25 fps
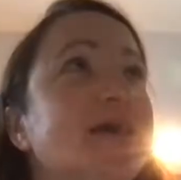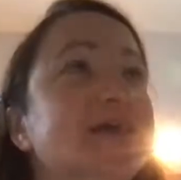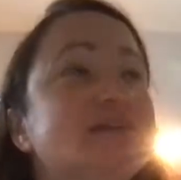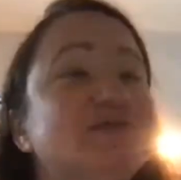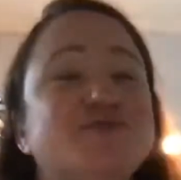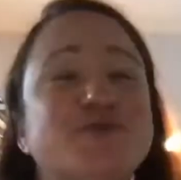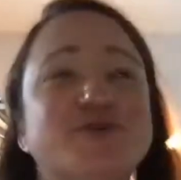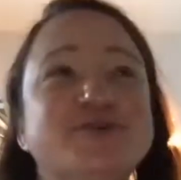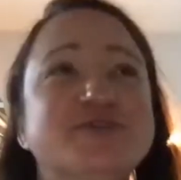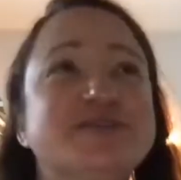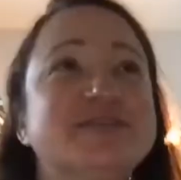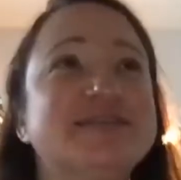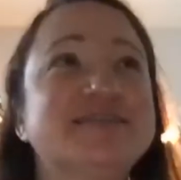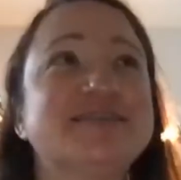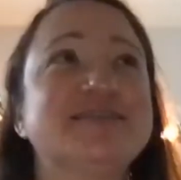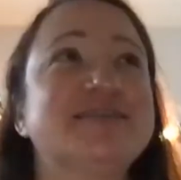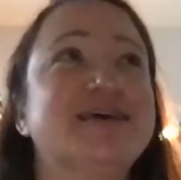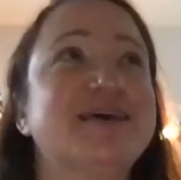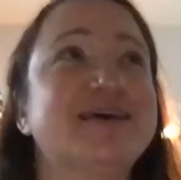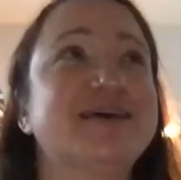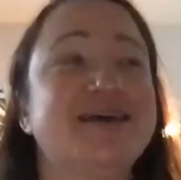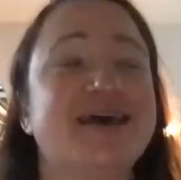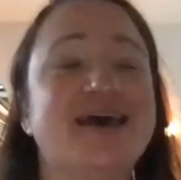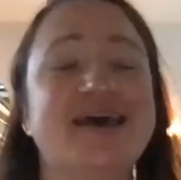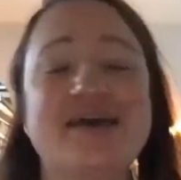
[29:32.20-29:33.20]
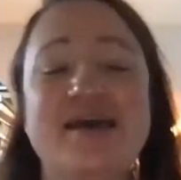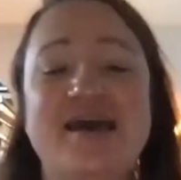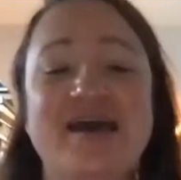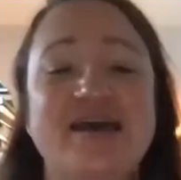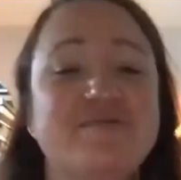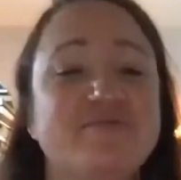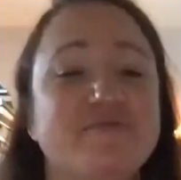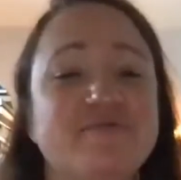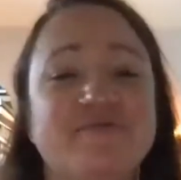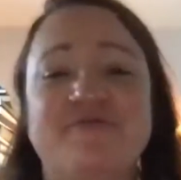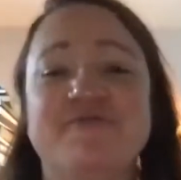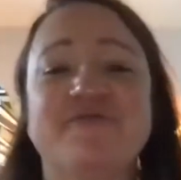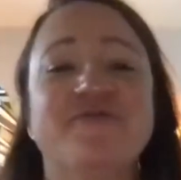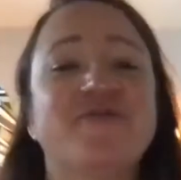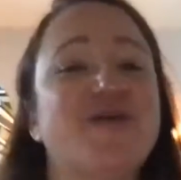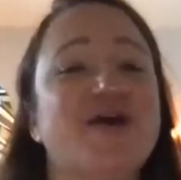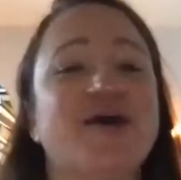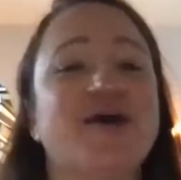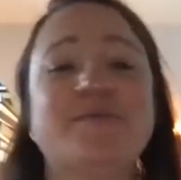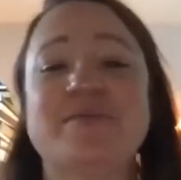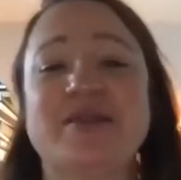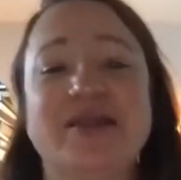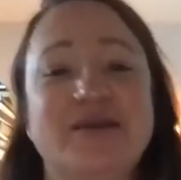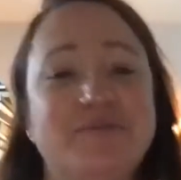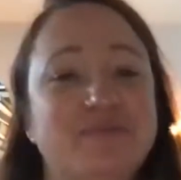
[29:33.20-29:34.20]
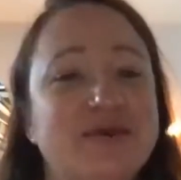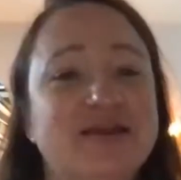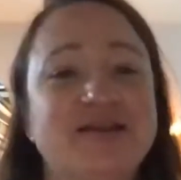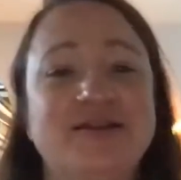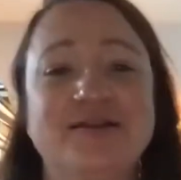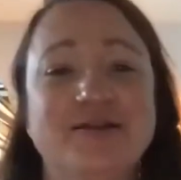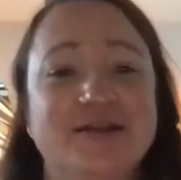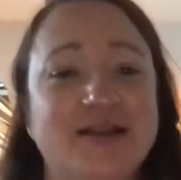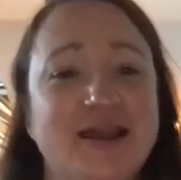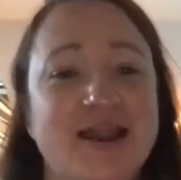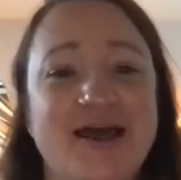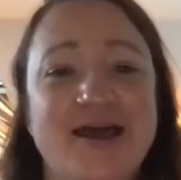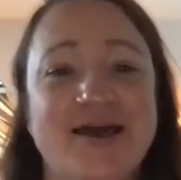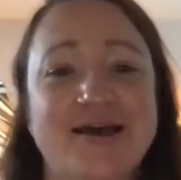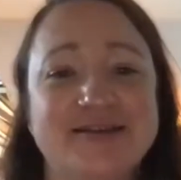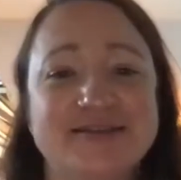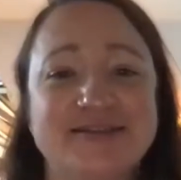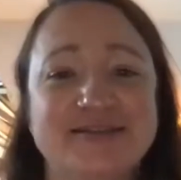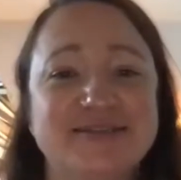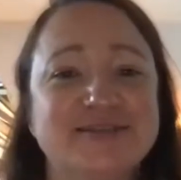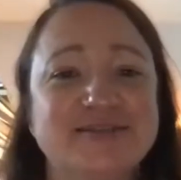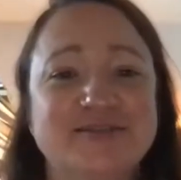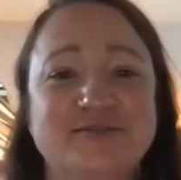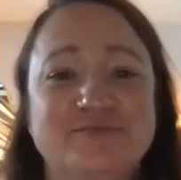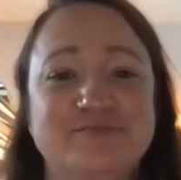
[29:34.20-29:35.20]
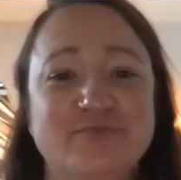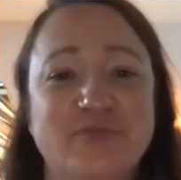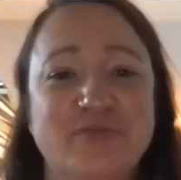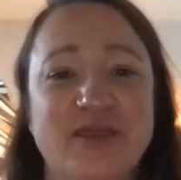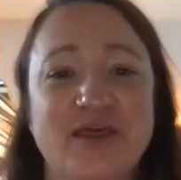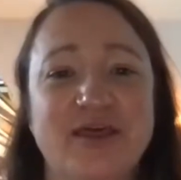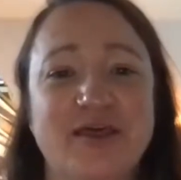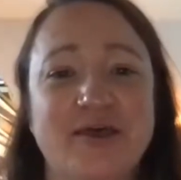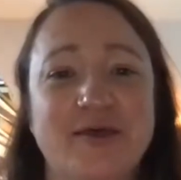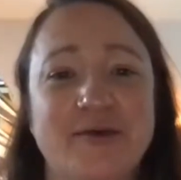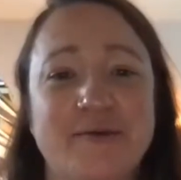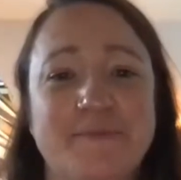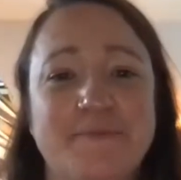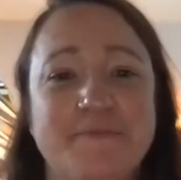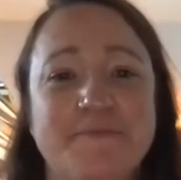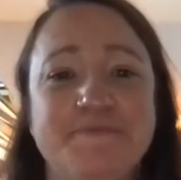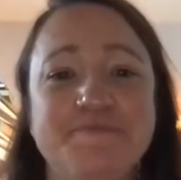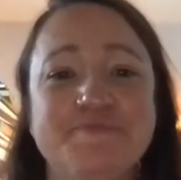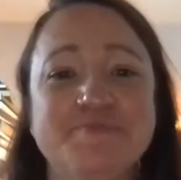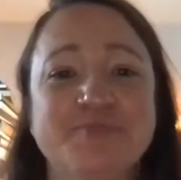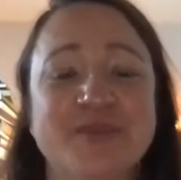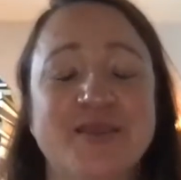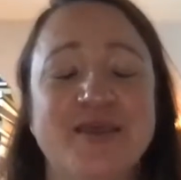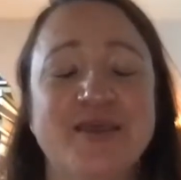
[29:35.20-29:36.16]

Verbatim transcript: suppose as I, am firmly middle class, um,